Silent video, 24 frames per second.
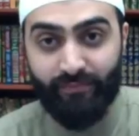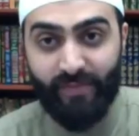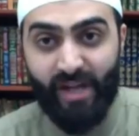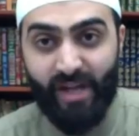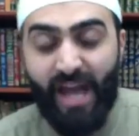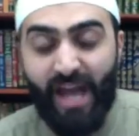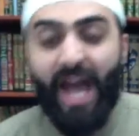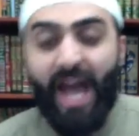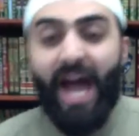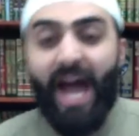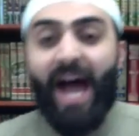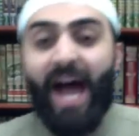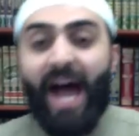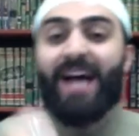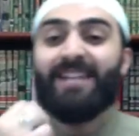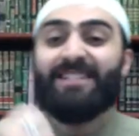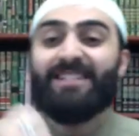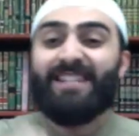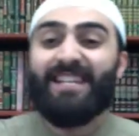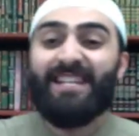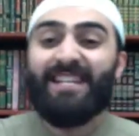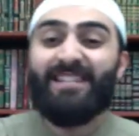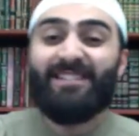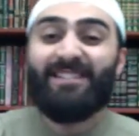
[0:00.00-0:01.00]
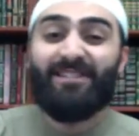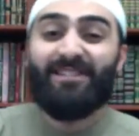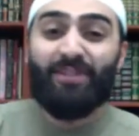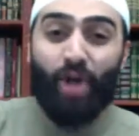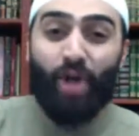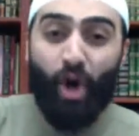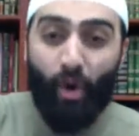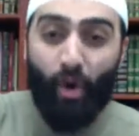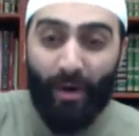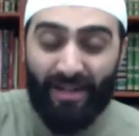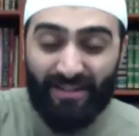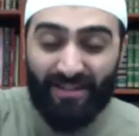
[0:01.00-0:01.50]
As he's
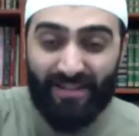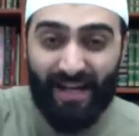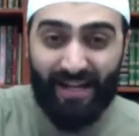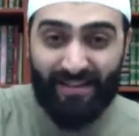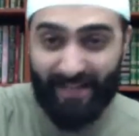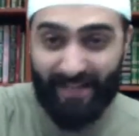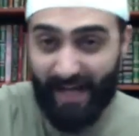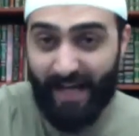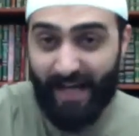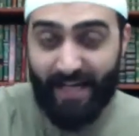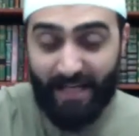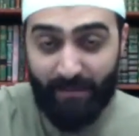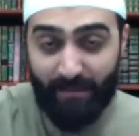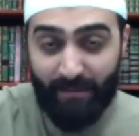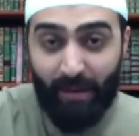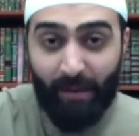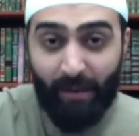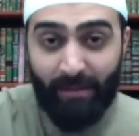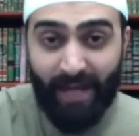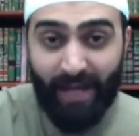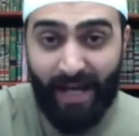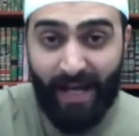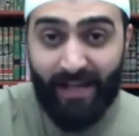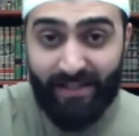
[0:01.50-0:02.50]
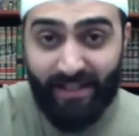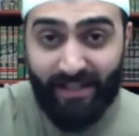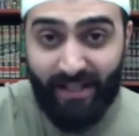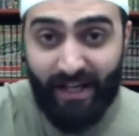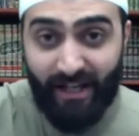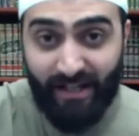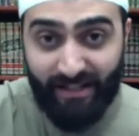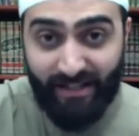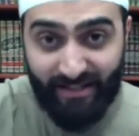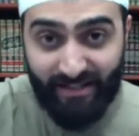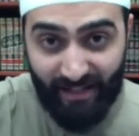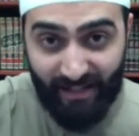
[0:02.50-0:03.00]
going to attack Imam al-Hasan
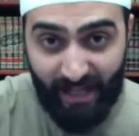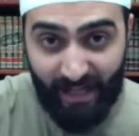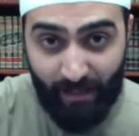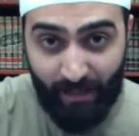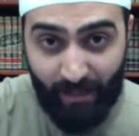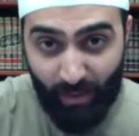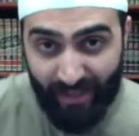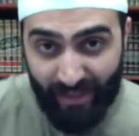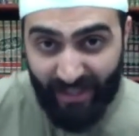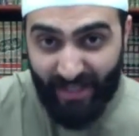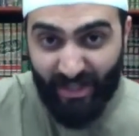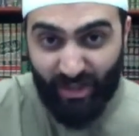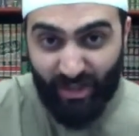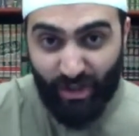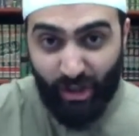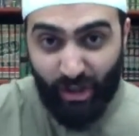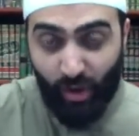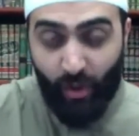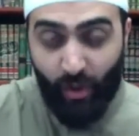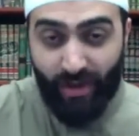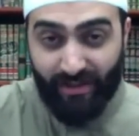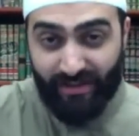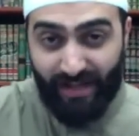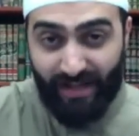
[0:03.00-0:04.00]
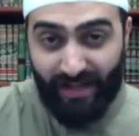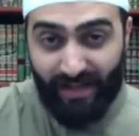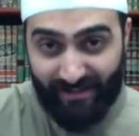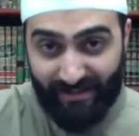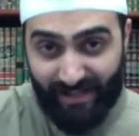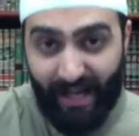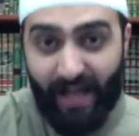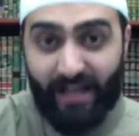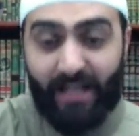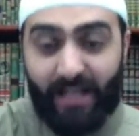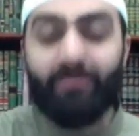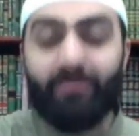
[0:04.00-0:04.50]
alayhi salam, when he's going to
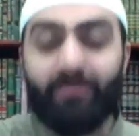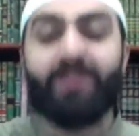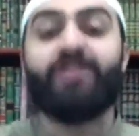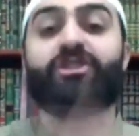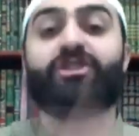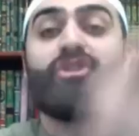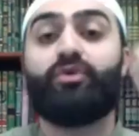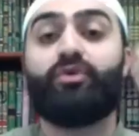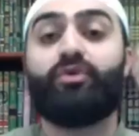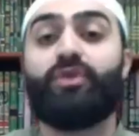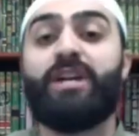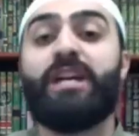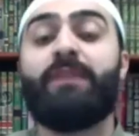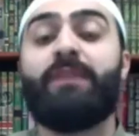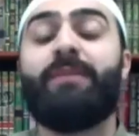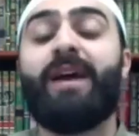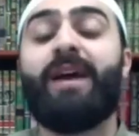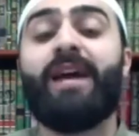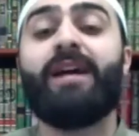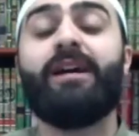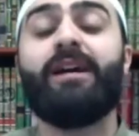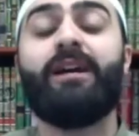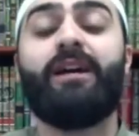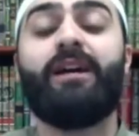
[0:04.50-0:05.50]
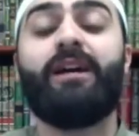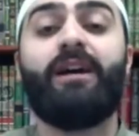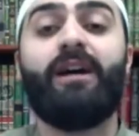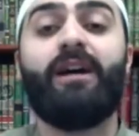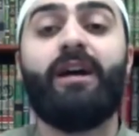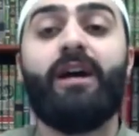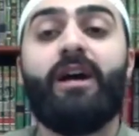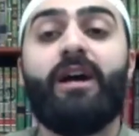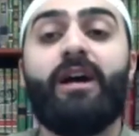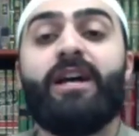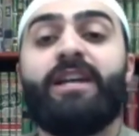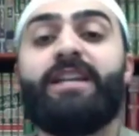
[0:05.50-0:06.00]
attack him, he's screaming,
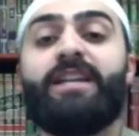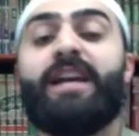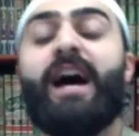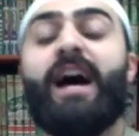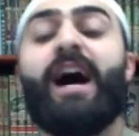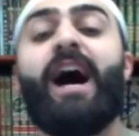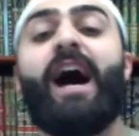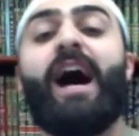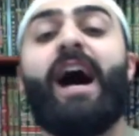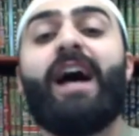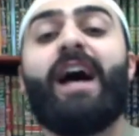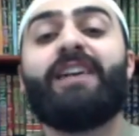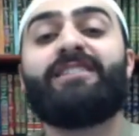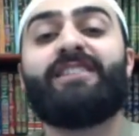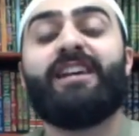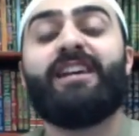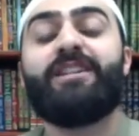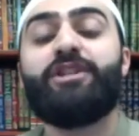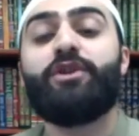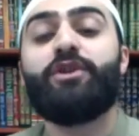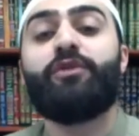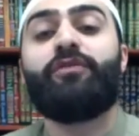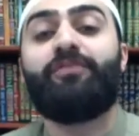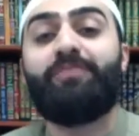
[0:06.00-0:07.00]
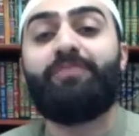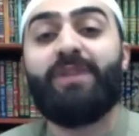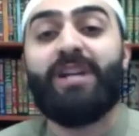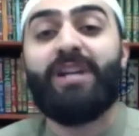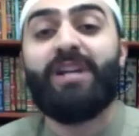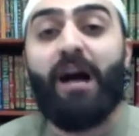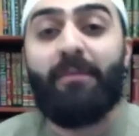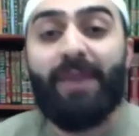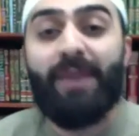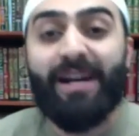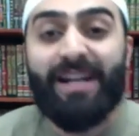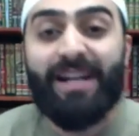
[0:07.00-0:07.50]
Ya Hasan, you've
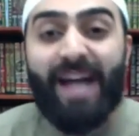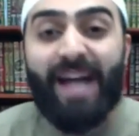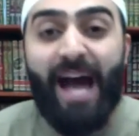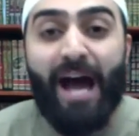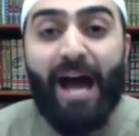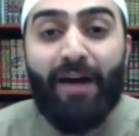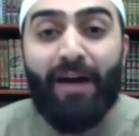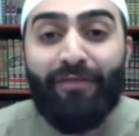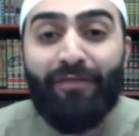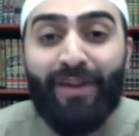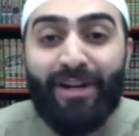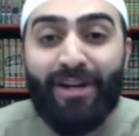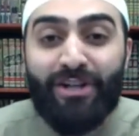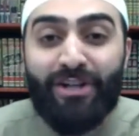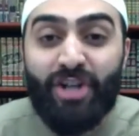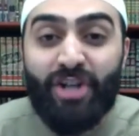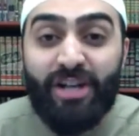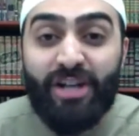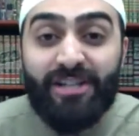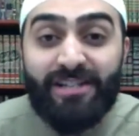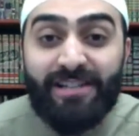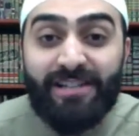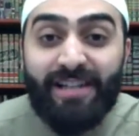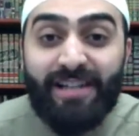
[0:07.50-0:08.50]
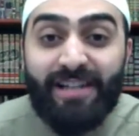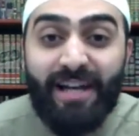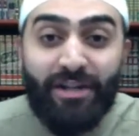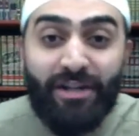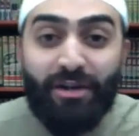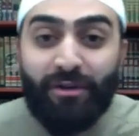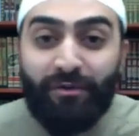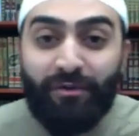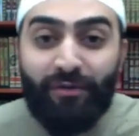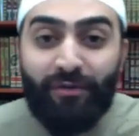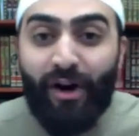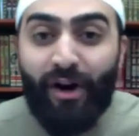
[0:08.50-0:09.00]
become a kafir just like
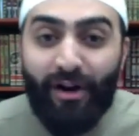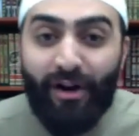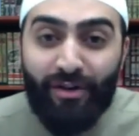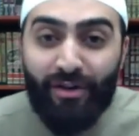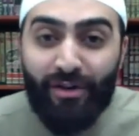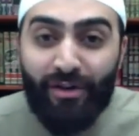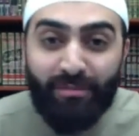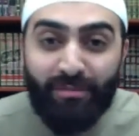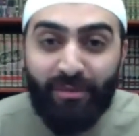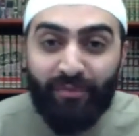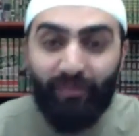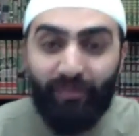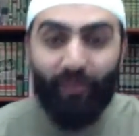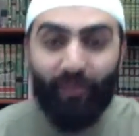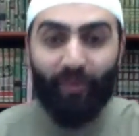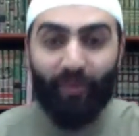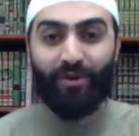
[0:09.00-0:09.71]
your father before